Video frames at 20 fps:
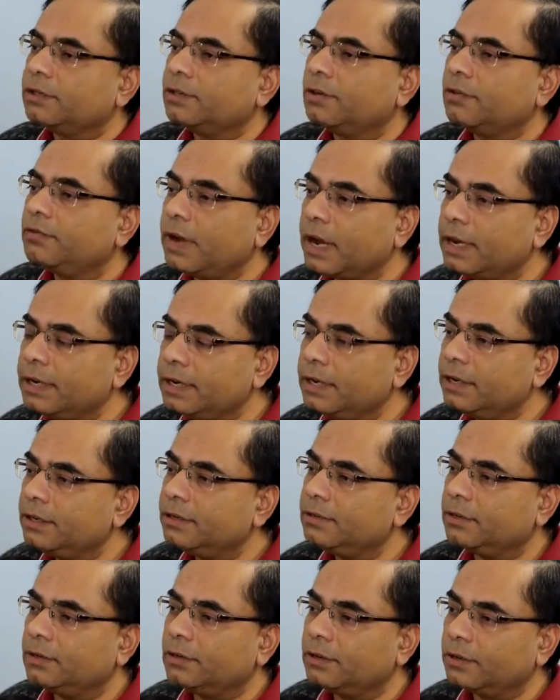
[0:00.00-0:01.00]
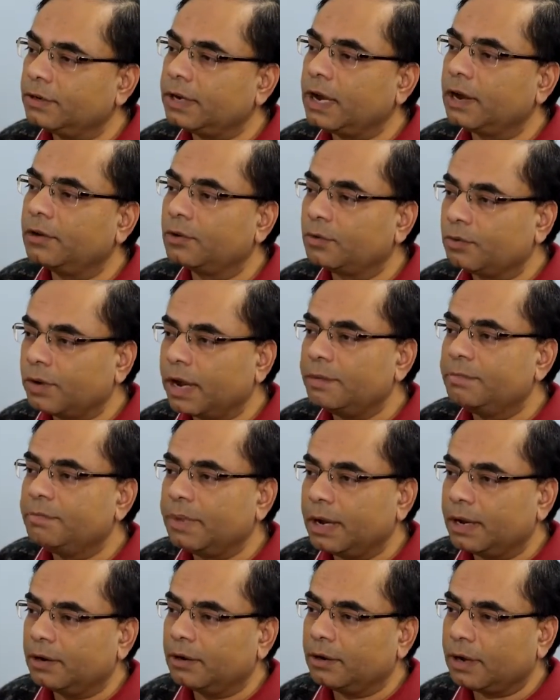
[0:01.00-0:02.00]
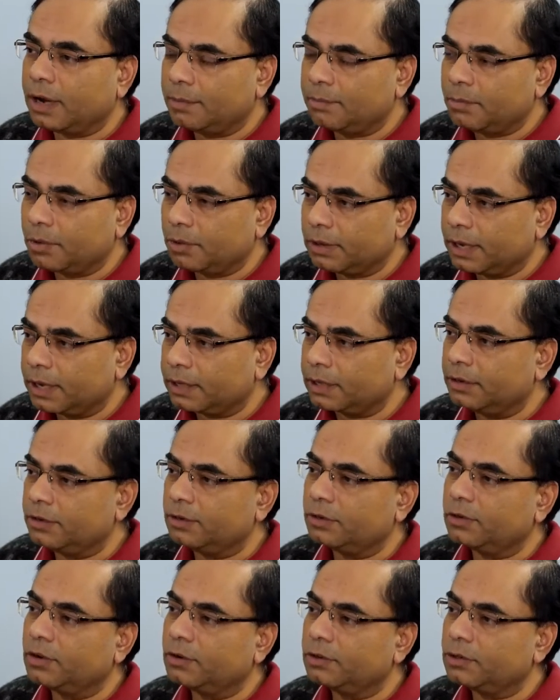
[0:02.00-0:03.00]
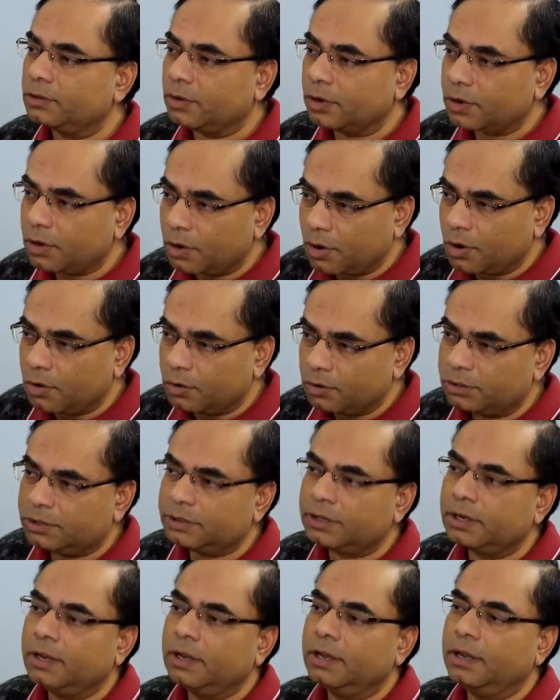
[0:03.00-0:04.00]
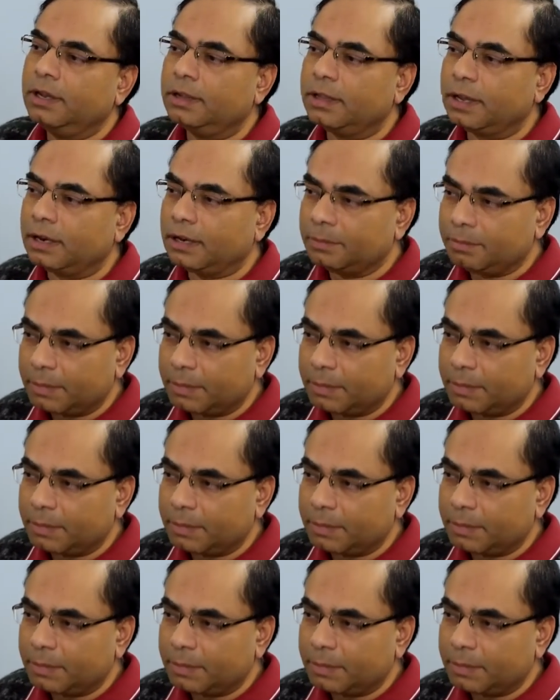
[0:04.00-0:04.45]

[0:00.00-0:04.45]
so if I need to learn how to write better, I'm more likely to go to a coach than a